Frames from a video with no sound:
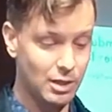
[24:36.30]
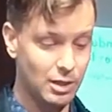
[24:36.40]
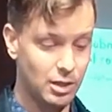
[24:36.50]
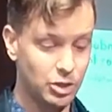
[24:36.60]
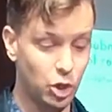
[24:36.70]

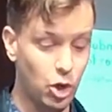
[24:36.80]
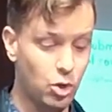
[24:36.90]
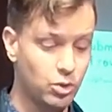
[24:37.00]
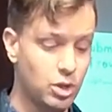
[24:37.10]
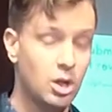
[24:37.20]
your
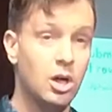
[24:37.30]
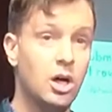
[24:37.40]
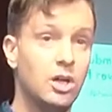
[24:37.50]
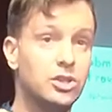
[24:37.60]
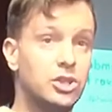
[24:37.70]
own
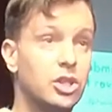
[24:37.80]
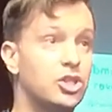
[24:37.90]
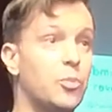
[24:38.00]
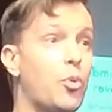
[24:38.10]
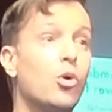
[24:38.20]

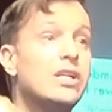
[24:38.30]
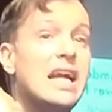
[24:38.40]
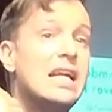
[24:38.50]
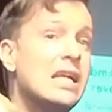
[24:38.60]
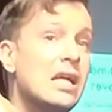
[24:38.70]

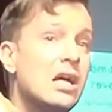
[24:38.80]
subordinating,